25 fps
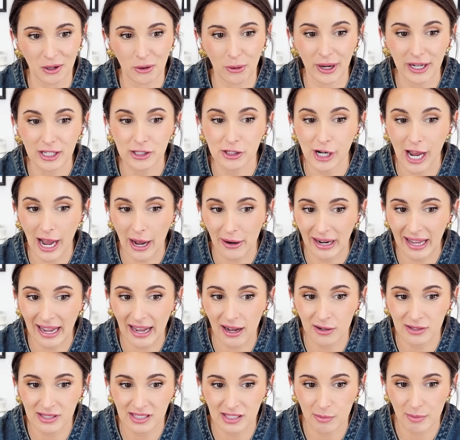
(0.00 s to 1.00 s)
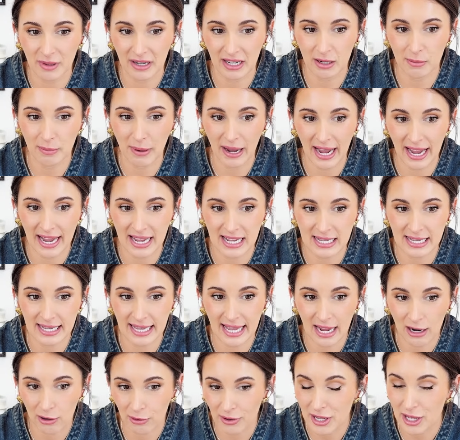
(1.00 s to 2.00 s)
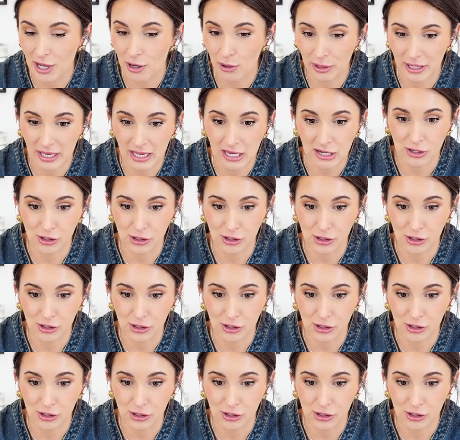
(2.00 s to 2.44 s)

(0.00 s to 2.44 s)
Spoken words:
Quick shout out submitted by Karaoke